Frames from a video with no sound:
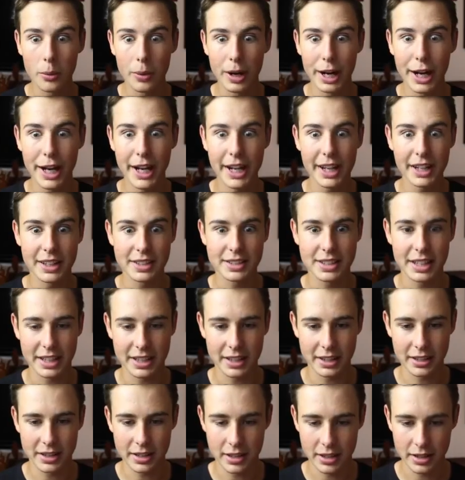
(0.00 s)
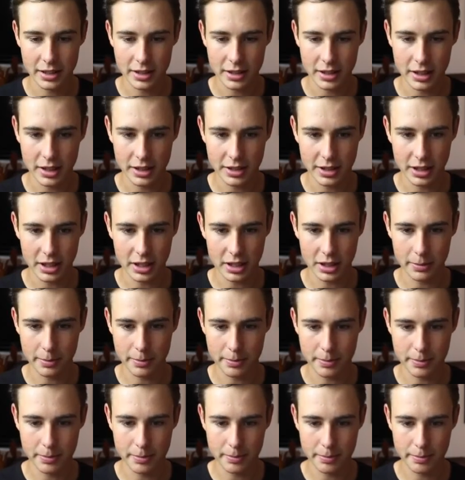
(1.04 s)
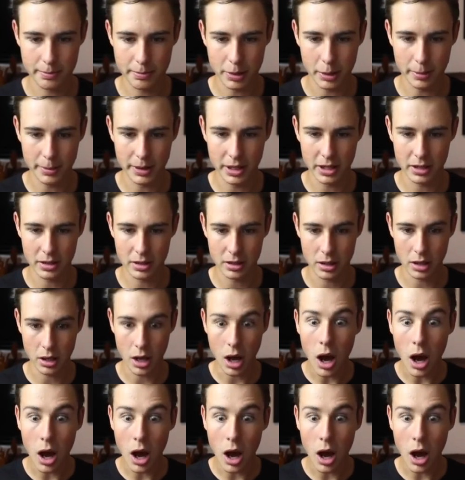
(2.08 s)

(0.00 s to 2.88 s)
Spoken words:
Wait a second. I think I'm gonna pop it.